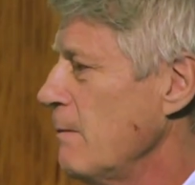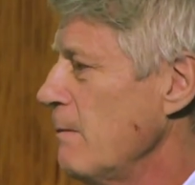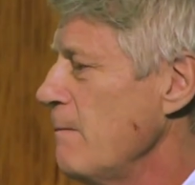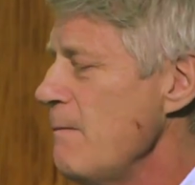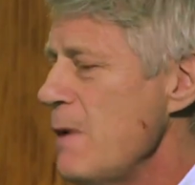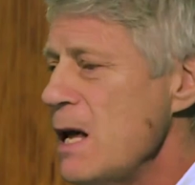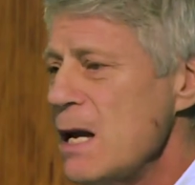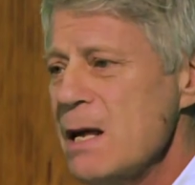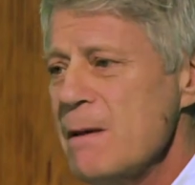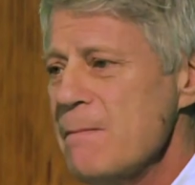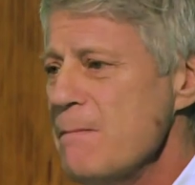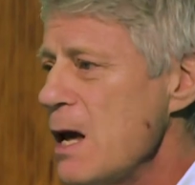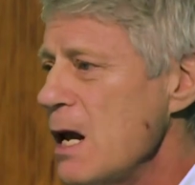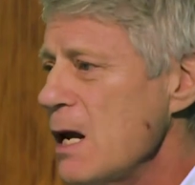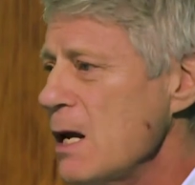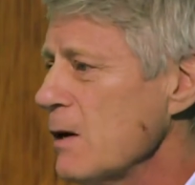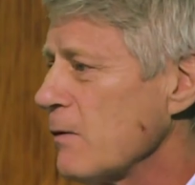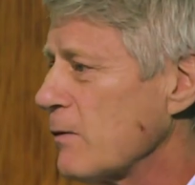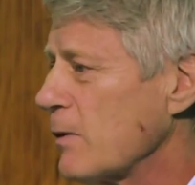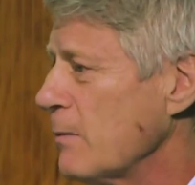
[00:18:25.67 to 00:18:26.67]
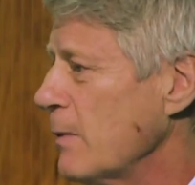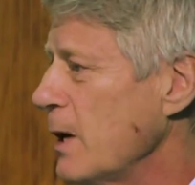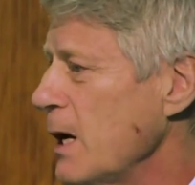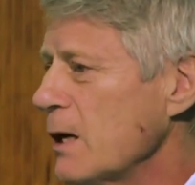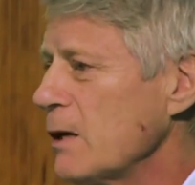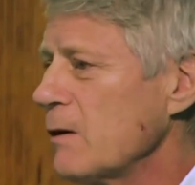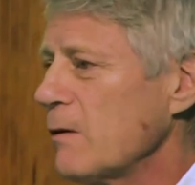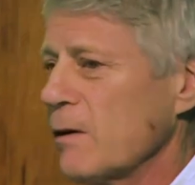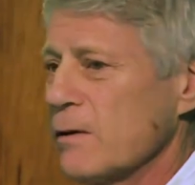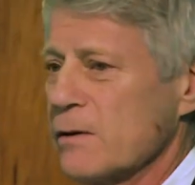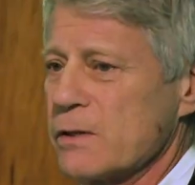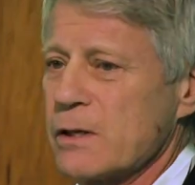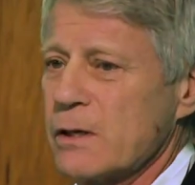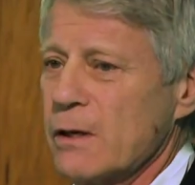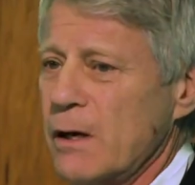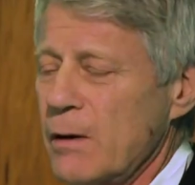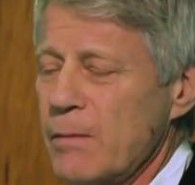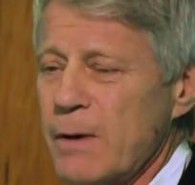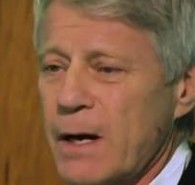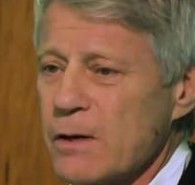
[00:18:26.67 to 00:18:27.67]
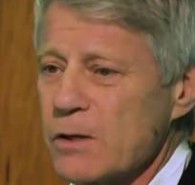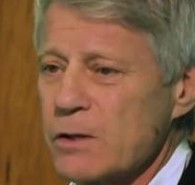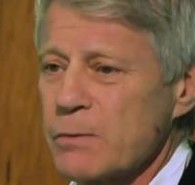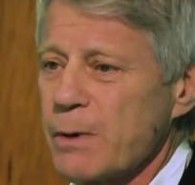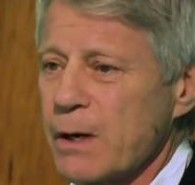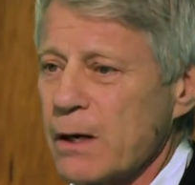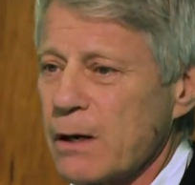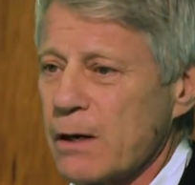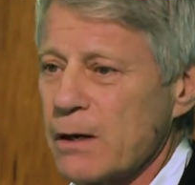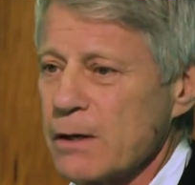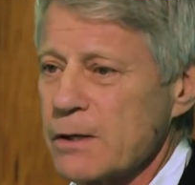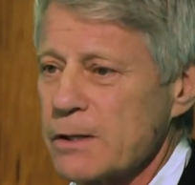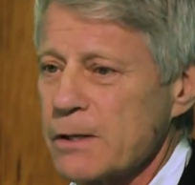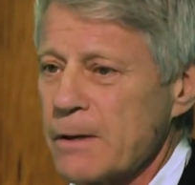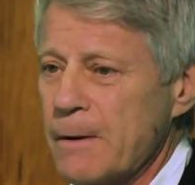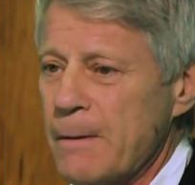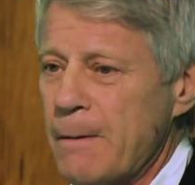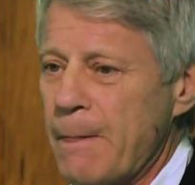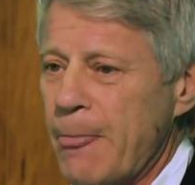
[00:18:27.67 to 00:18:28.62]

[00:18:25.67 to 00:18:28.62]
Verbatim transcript: many, many of them ignorant about sprinklers.